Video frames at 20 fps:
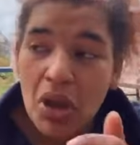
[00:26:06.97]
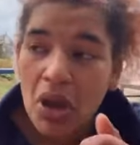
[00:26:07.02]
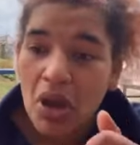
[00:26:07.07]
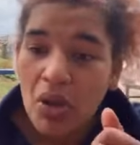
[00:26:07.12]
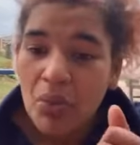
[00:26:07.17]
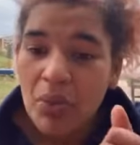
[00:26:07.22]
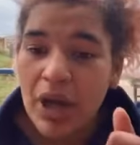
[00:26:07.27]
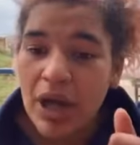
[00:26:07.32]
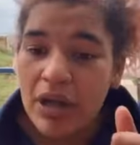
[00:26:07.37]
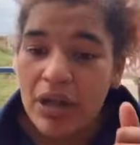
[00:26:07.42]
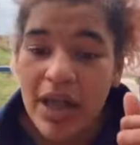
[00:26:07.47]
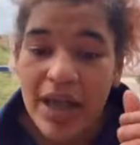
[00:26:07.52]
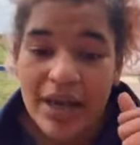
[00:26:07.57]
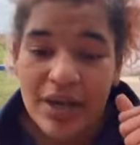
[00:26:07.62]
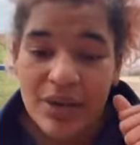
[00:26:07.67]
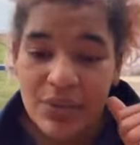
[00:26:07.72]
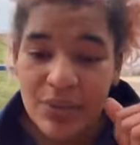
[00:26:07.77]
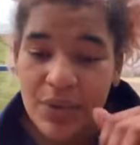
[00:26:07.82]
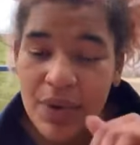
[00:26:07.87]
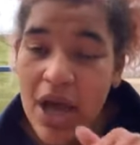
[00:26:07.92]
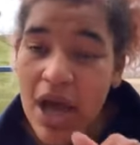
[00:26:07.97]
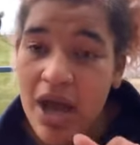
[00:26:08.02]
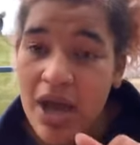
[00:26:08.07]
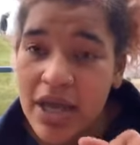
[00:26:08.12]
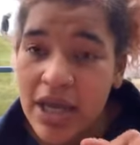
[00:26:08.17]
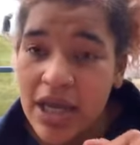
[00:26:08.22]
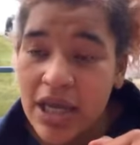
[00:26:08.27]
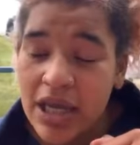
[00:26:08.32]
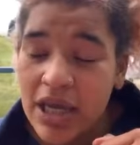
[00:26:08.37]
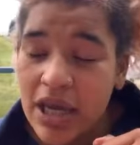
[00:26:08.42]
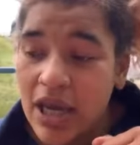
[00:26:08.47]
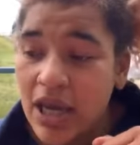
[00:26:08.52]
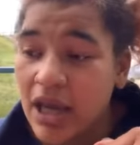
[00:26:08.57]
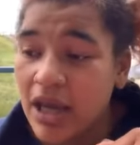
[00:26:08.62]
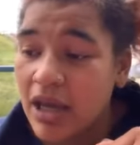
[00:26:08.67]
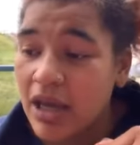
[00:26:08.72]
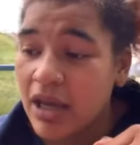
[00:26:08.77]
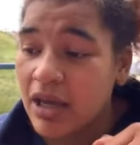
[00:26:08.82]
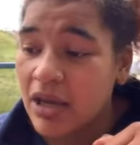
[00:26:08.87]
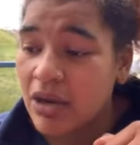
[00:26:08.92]
Well, anyway,
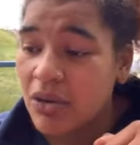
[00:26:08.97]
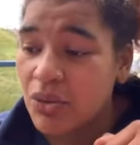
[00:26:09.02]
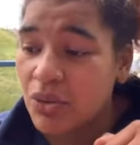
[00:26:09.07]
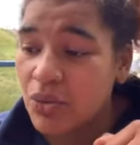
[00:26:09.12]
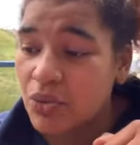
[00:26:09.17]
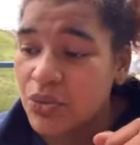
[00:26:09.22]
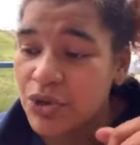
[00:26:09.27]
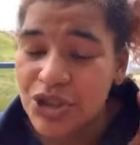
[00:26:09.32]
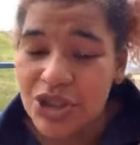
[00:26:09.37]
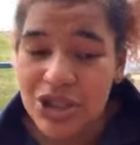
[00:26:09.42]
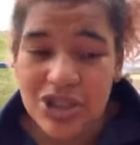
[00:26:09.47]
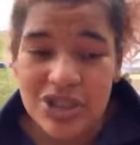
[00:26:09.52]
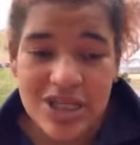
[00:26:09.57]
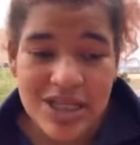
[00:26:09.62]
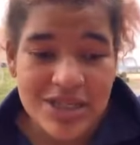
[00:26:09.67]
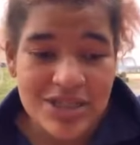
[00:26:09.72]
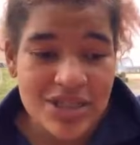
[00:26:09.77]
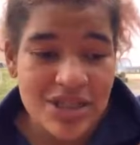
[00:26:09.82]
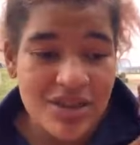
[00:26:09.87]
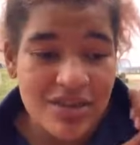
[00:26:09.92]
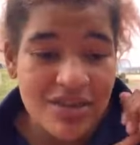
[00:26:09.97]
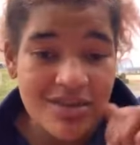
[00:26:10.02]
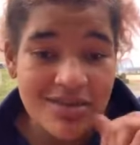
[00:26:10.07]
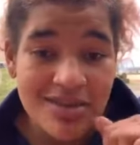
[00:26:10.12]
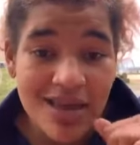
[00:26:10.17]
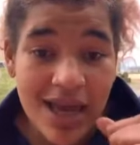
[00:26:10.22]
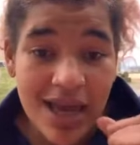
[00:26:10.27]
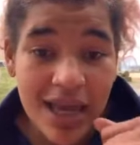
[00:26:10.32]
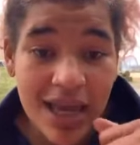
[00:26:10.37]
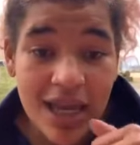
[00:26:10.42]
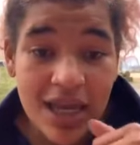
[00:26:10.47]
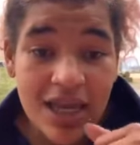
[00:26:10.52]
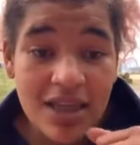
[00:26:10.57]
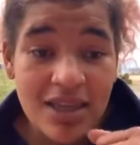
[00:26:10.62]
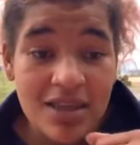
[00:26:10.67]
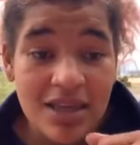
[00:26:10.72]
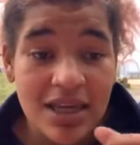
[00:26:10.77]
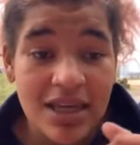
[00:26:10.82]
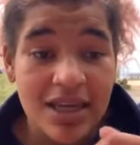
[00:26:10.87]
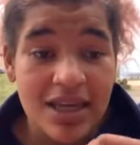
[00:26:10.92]
I would just like to thank
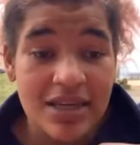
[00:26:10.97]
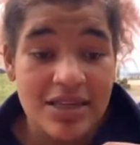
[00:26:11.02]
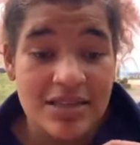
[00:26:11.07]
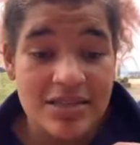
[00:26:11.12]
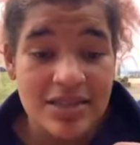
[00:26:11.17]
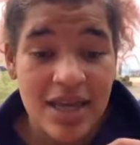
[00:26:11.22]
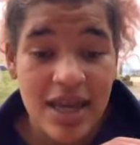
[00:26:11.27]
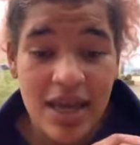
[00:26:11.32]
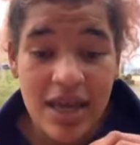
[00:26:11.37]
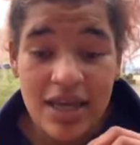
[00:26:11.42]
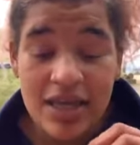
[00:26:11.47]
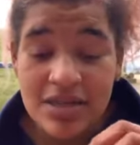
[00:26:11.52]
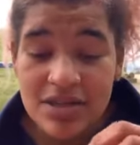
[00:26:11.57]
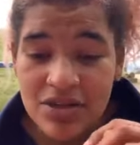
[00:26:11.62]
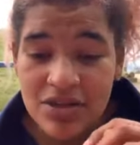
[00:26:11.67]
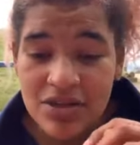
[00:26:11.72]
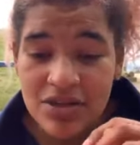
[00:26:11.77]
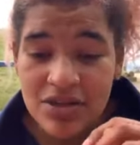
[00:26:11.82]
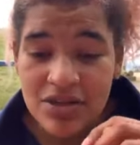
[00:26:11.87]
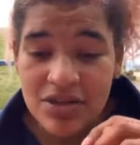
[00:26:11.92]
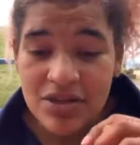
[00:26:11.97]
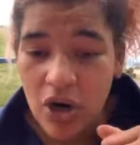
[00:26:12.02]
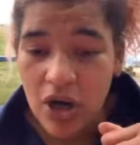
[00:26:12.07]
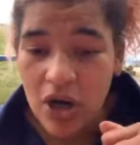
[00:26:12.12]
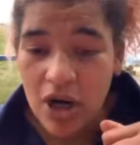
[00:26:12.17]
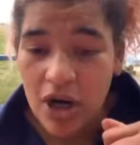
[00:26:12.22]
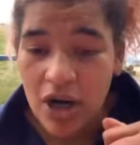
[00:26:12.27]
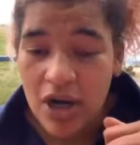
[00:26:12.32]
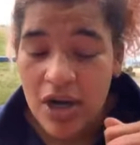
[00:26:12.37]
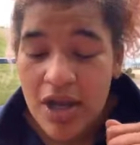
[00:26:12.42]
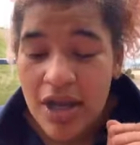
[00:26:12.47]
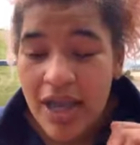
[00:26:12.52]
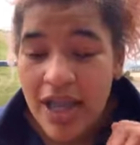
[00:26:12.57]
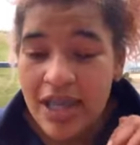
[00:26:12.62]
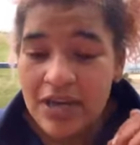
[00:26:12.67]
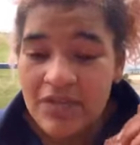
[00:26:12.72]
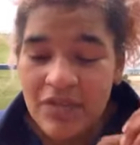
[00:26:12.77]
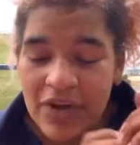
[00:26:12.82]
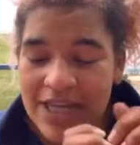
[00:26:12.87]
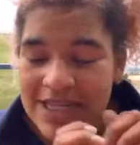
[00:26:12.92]
the King's Head for
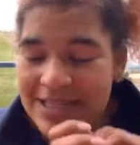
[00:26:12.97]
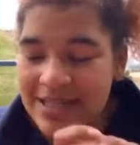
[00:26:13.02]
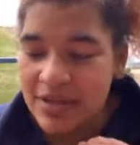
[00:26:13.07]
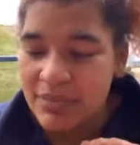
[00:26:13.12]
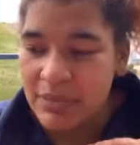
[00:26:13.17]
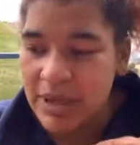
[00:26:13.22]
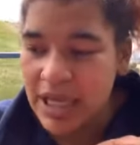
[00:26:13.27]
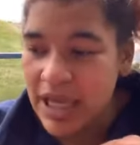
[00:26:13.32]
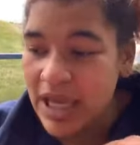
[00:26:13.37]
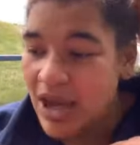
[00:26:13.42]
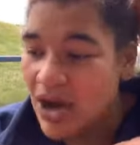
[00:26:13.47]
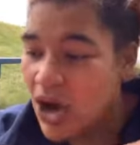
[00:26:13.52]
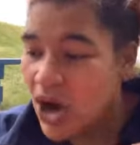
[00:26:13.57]
inviting me.